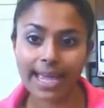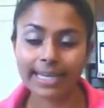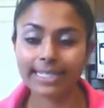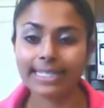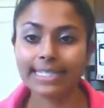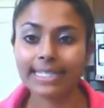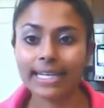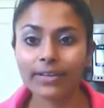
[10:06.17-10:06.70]

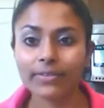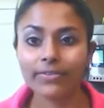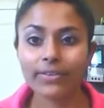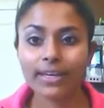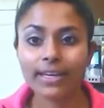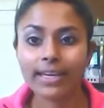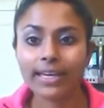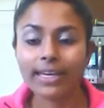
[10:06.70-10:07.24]
And instead
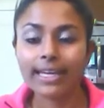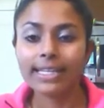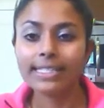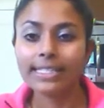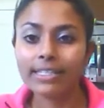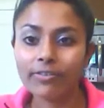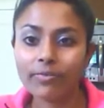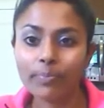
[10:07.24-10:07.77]

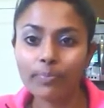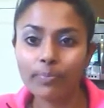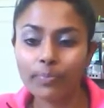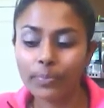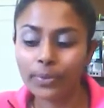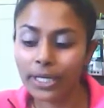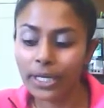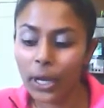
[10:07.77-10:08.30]
of
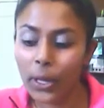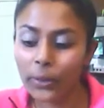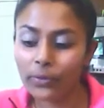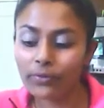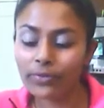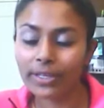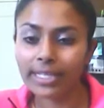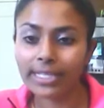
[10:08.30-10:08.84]
putting
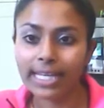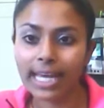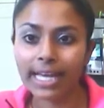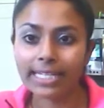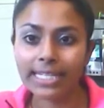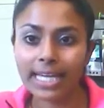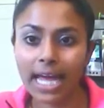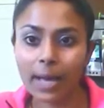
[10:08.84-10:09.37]
all of this
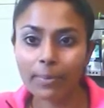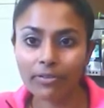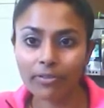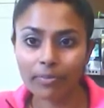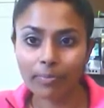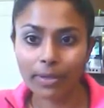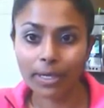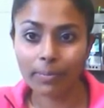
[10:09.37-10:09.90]
on top
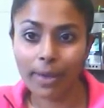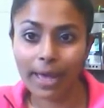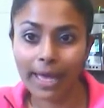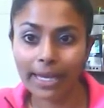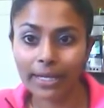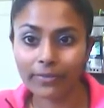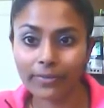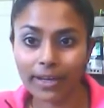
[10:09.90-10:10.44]
of a big
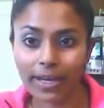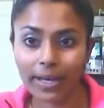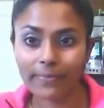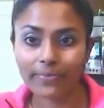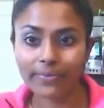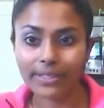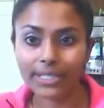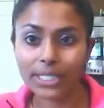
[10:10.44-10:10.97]
bed of
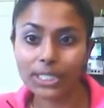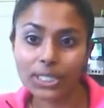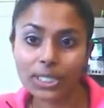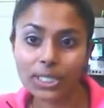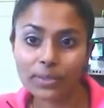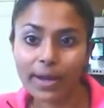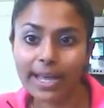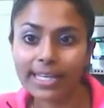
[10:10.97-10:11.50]

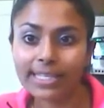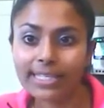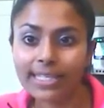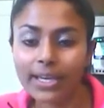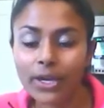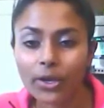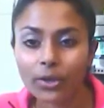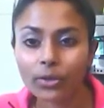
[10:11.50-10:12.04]
delicious
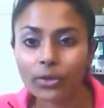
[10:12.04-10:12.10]
rice,